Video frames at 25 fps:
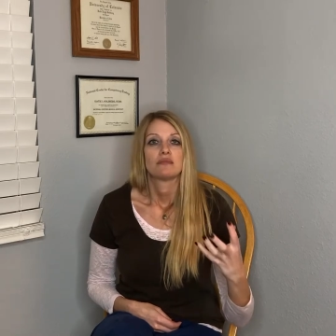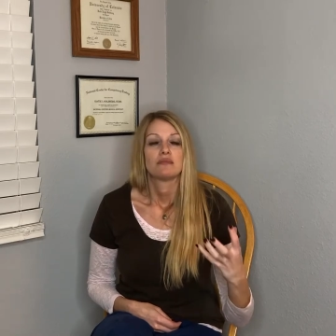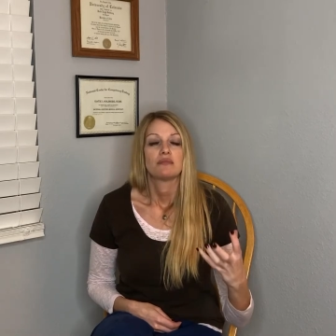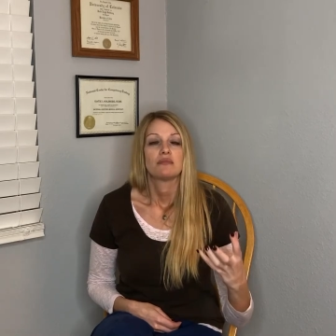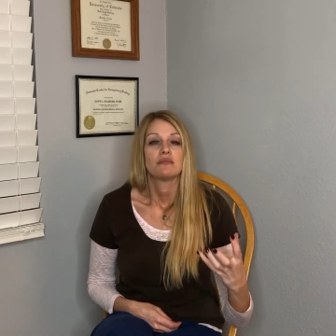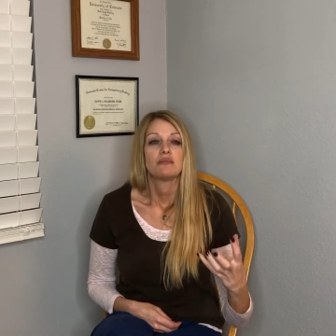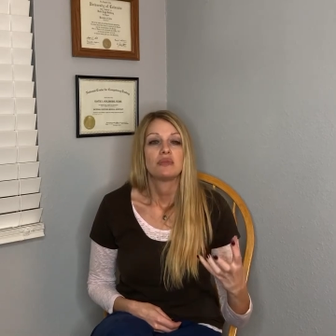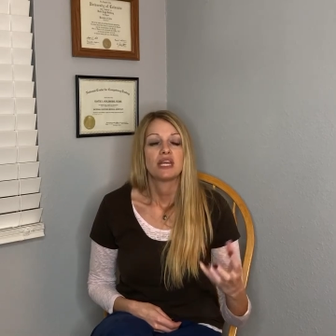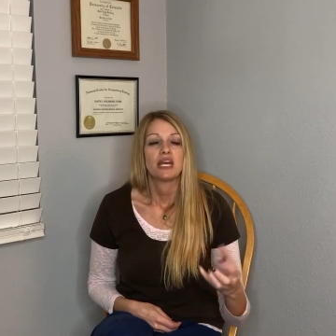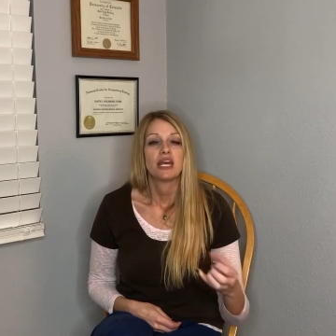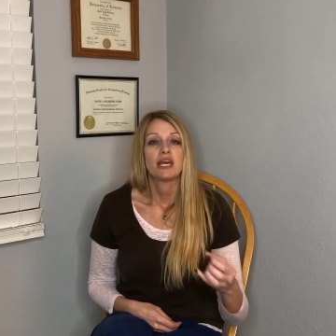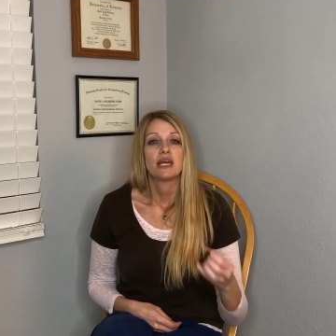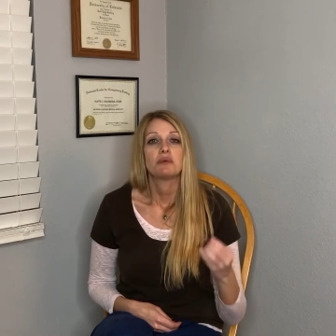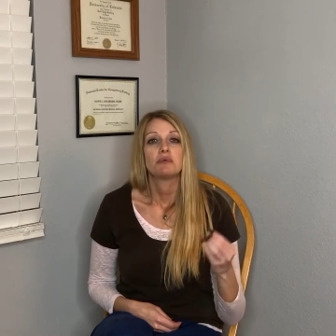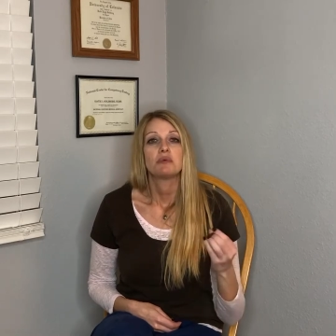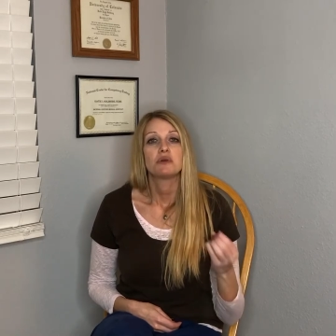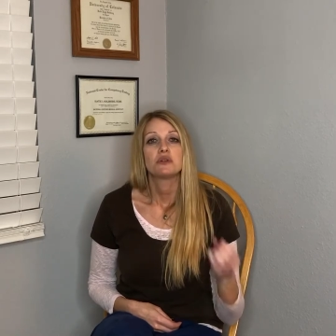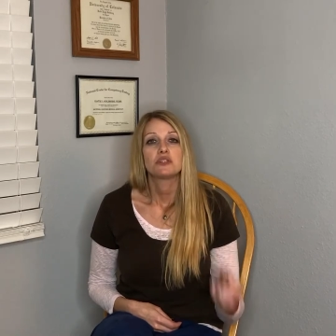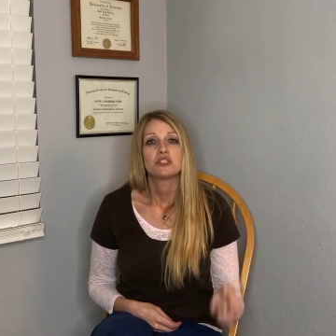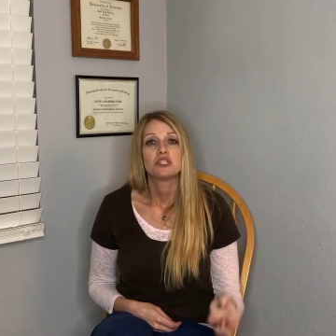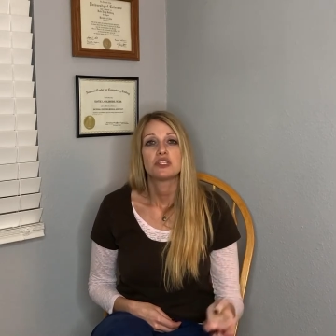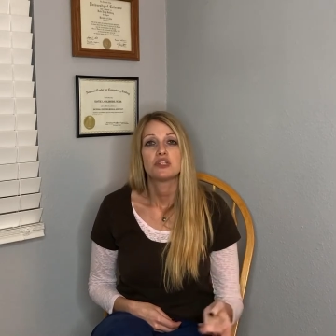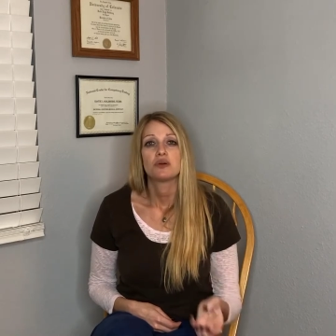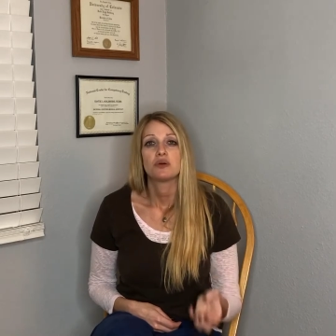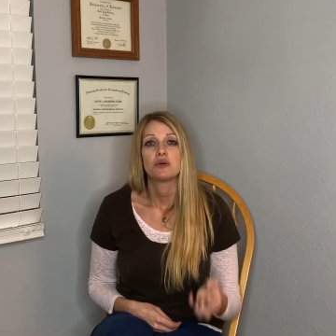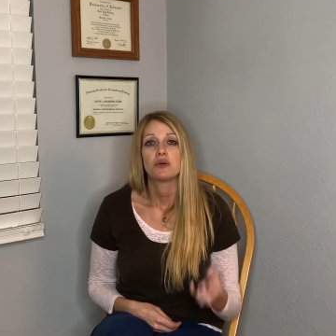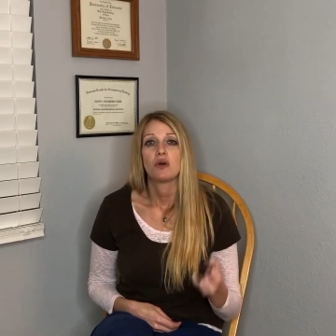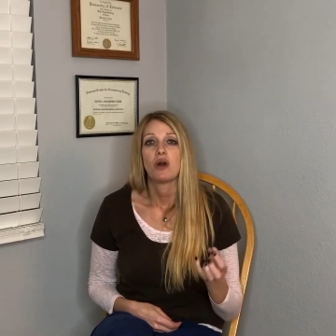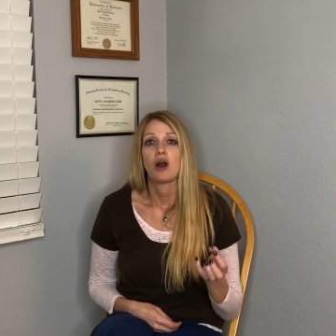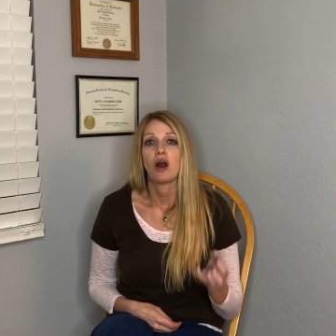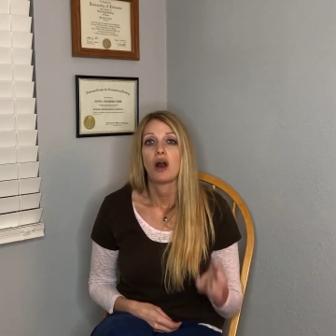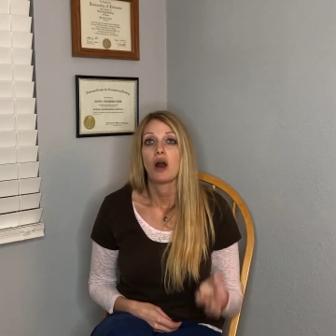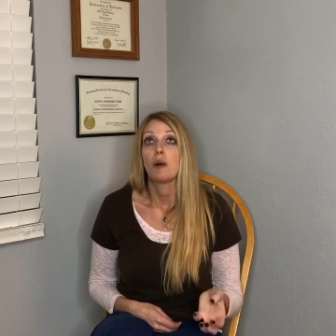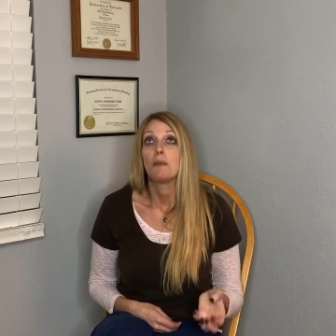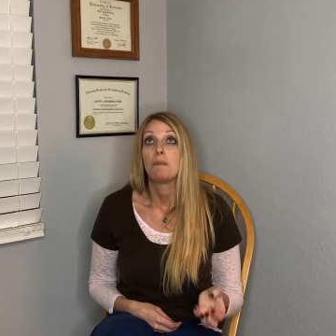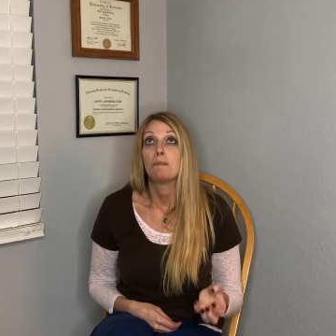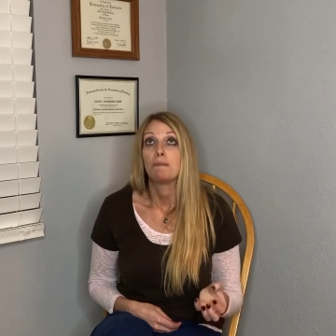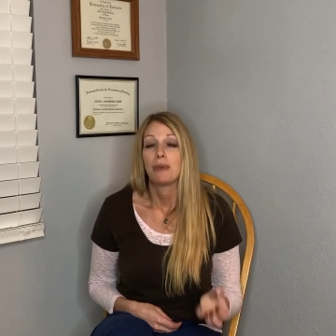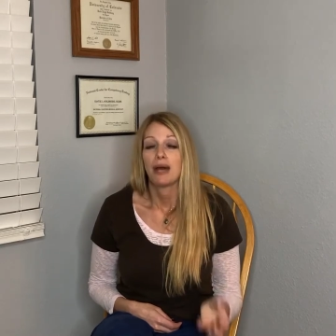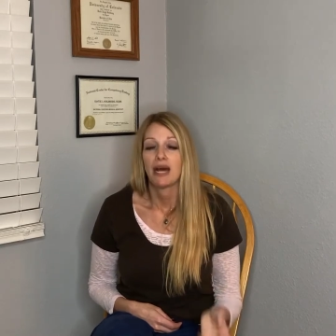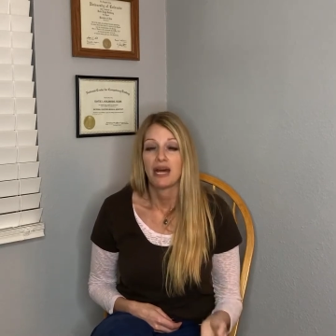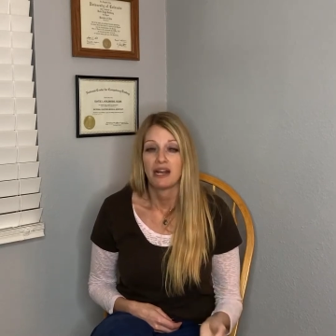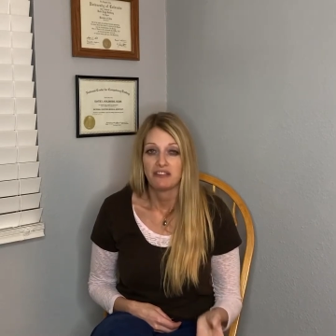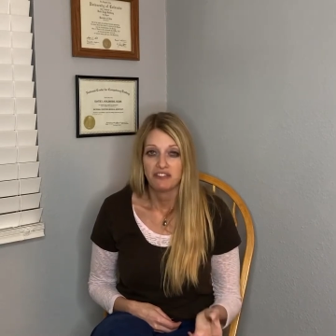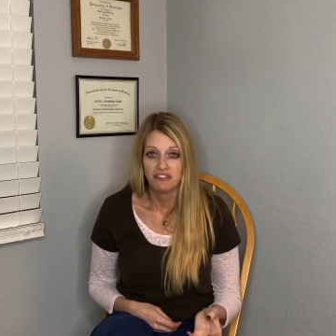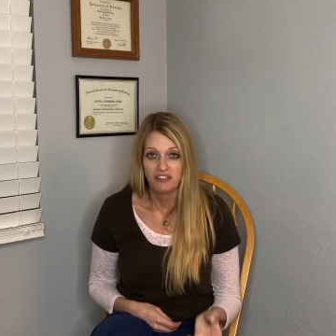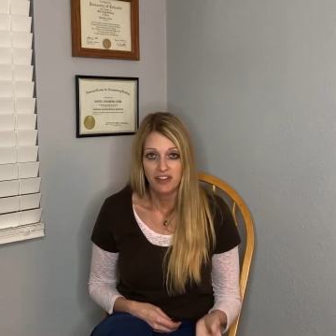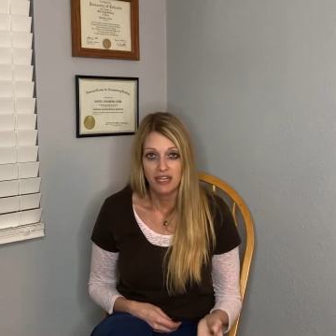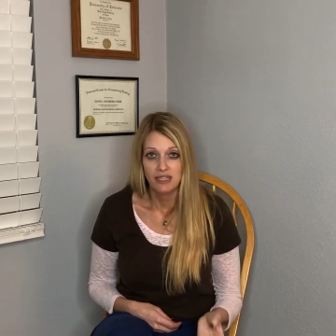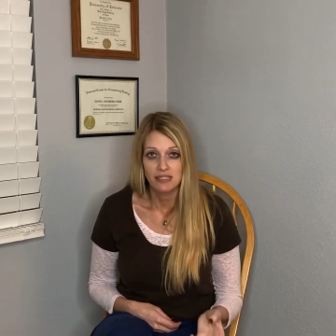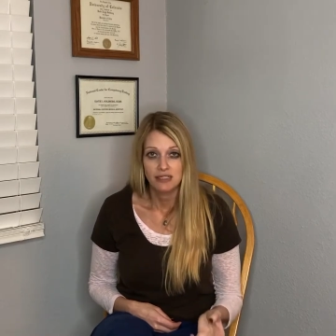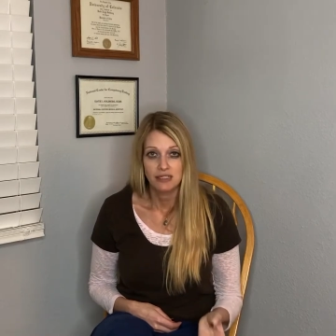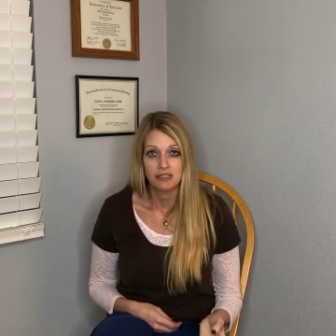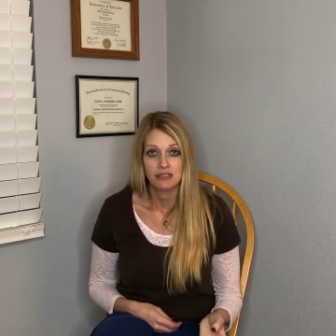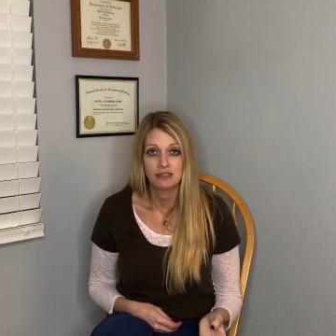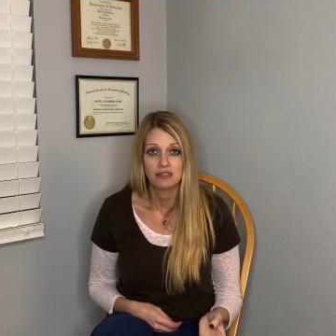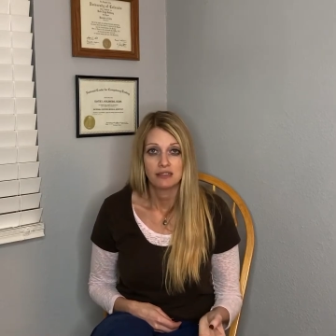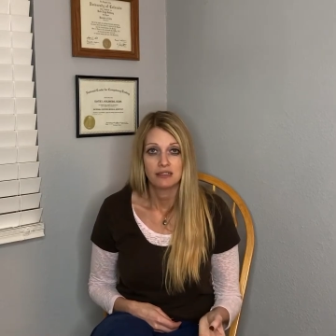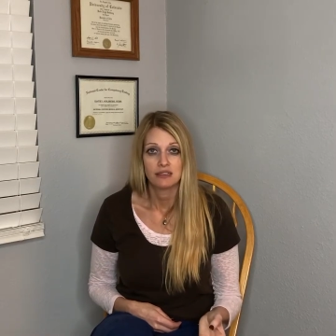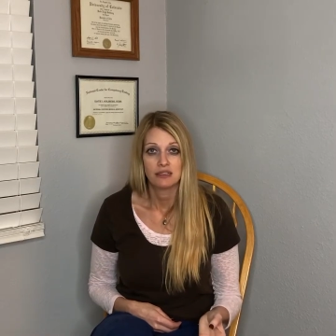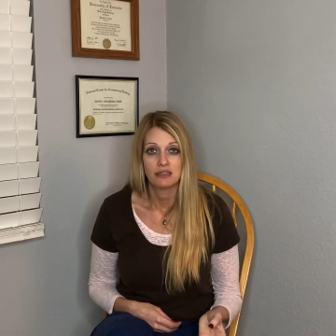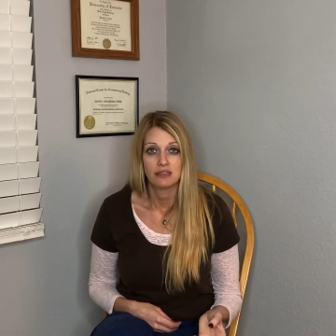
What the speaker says: be able to manifest.